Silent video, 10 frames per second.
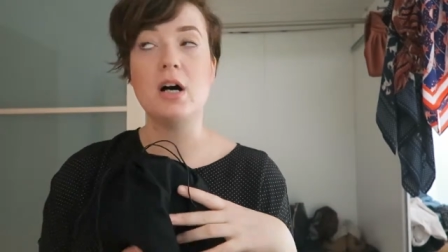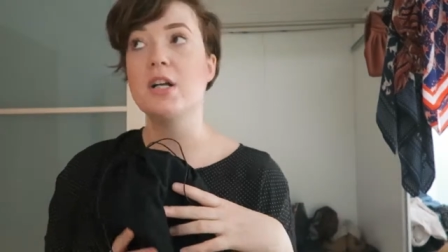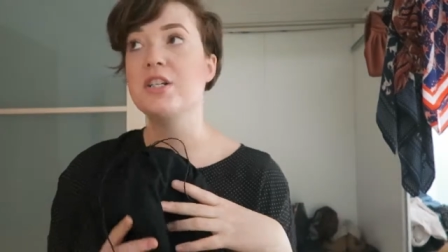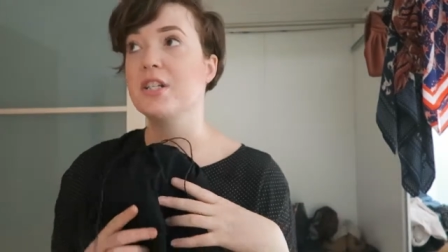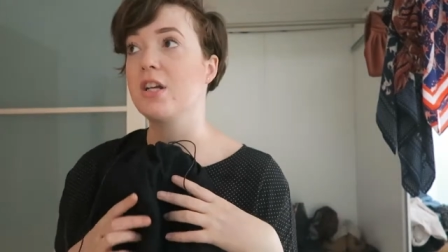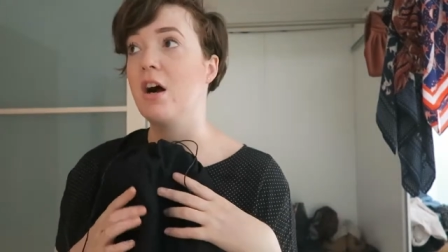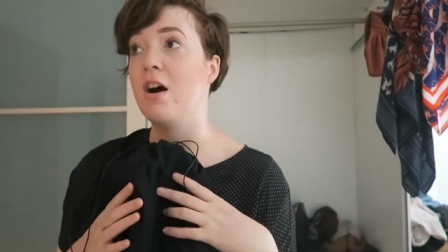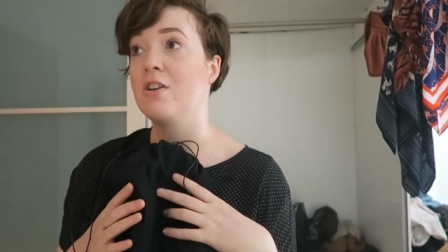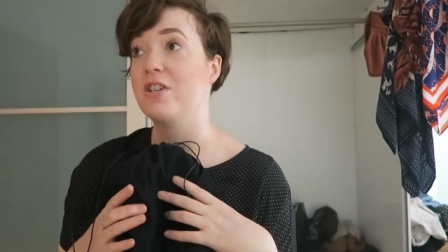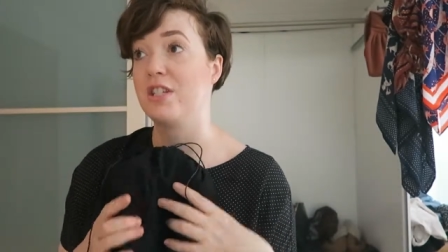but I just
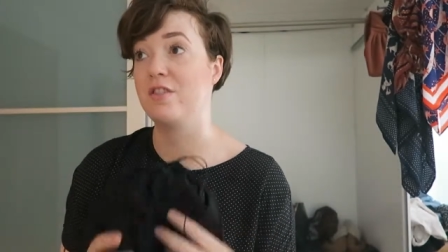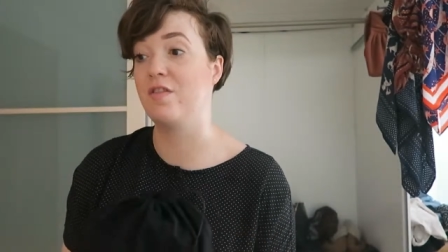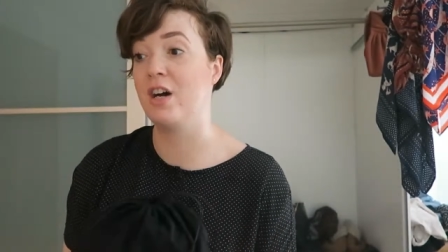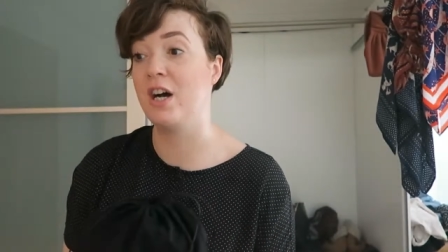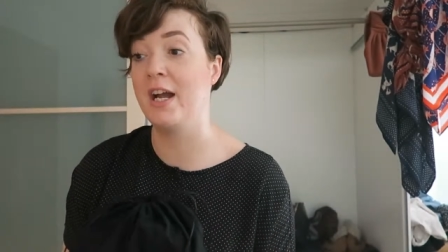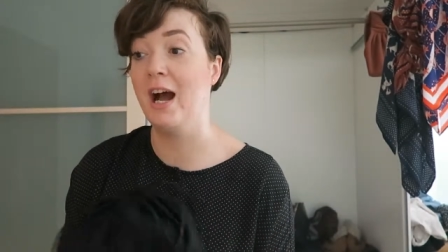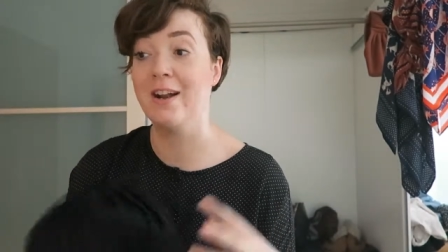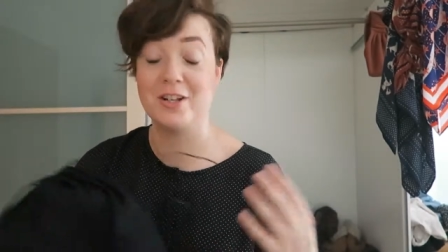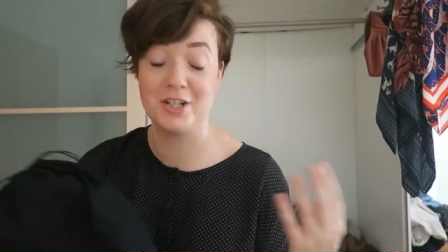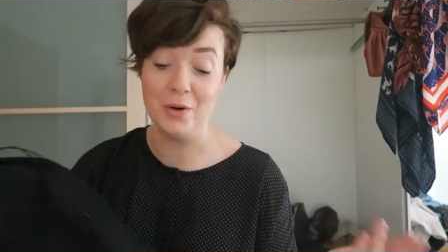can't justify it,
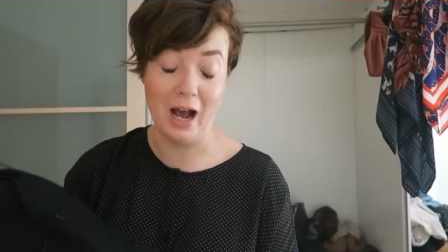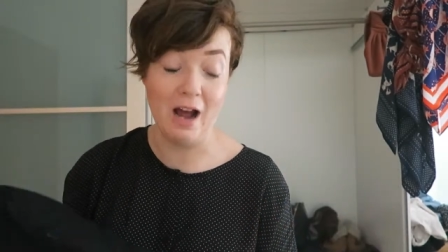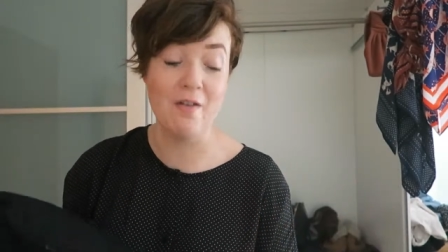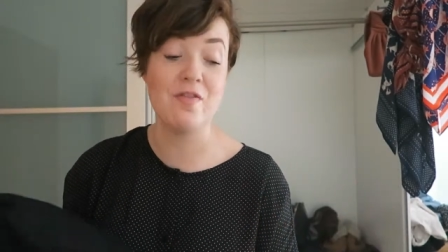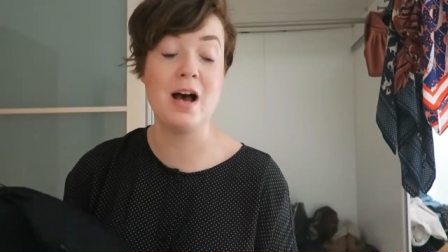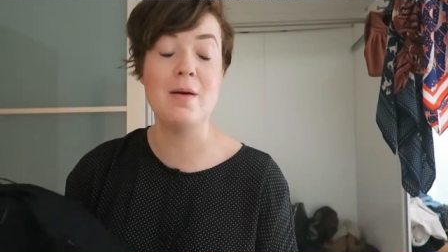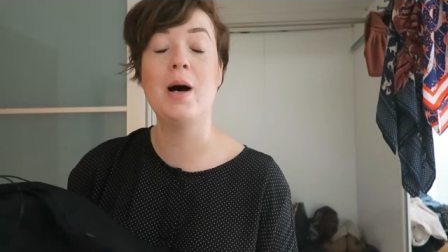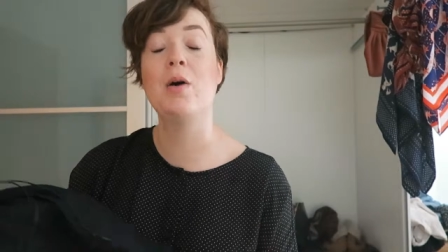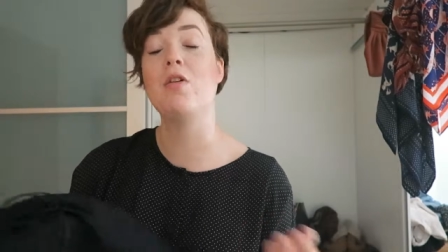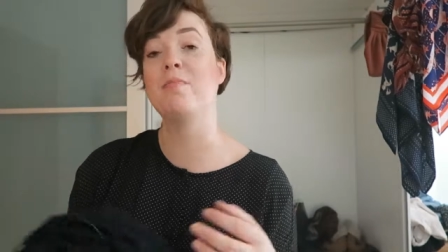and I don't have that
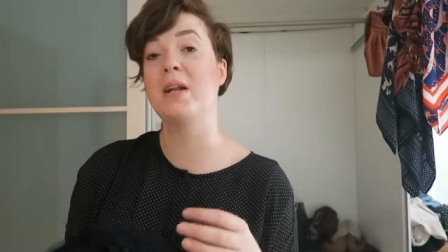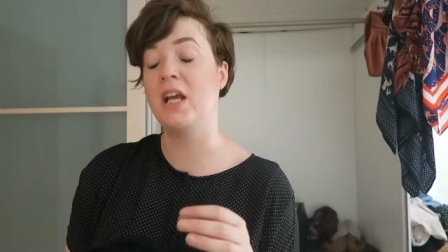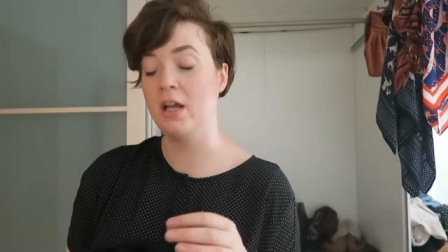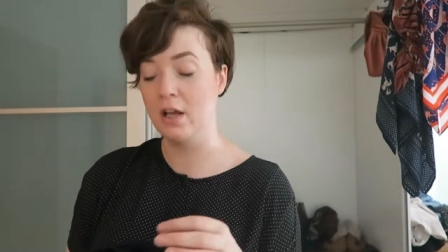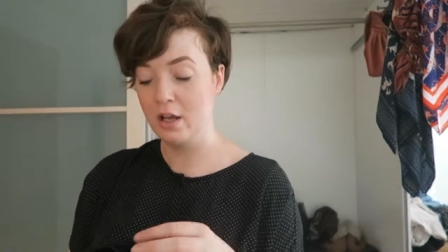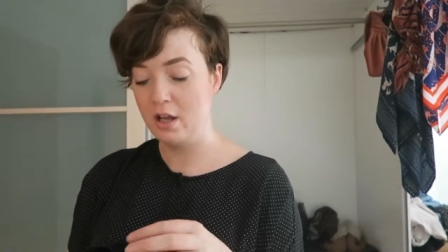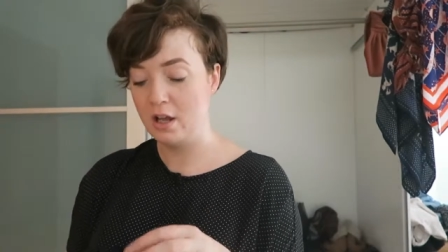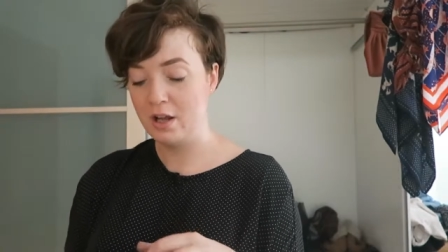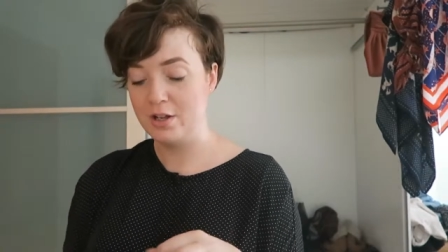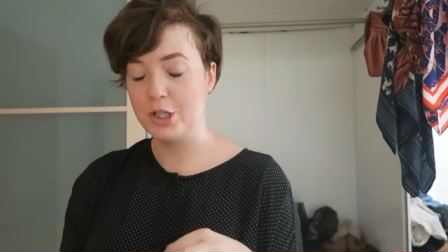amount of money
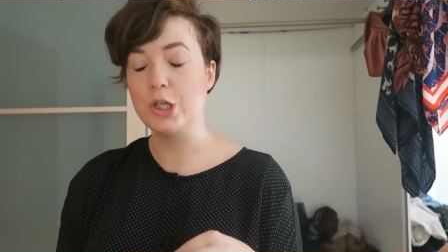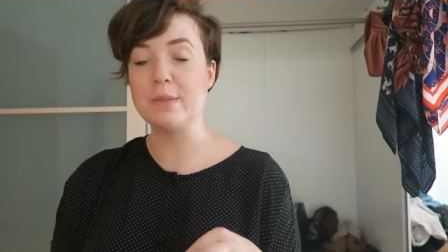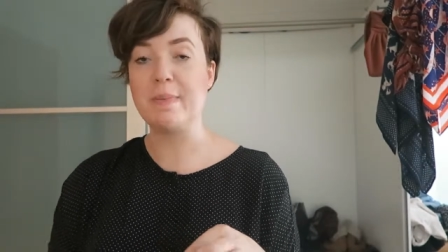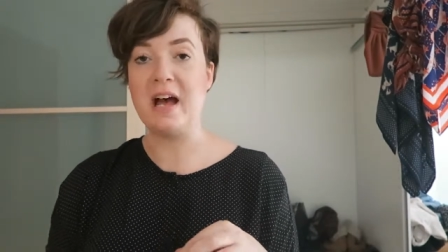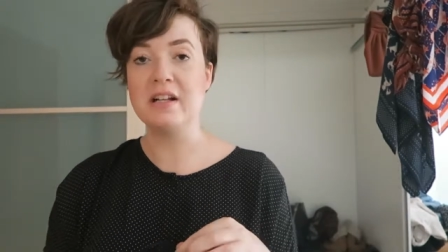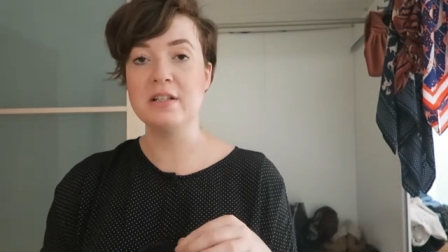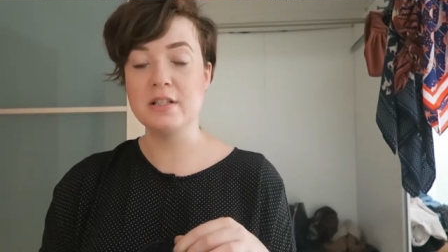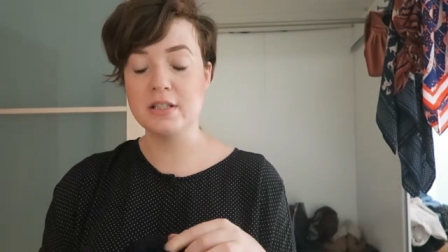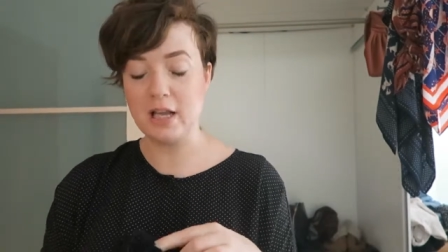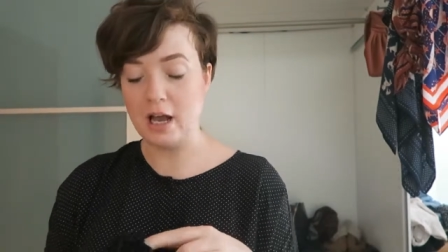to
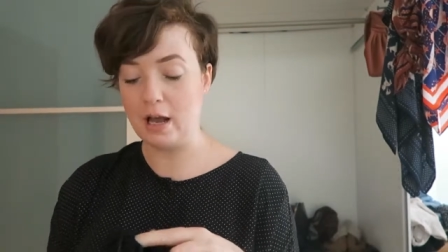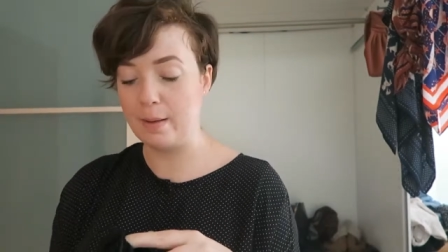spend. So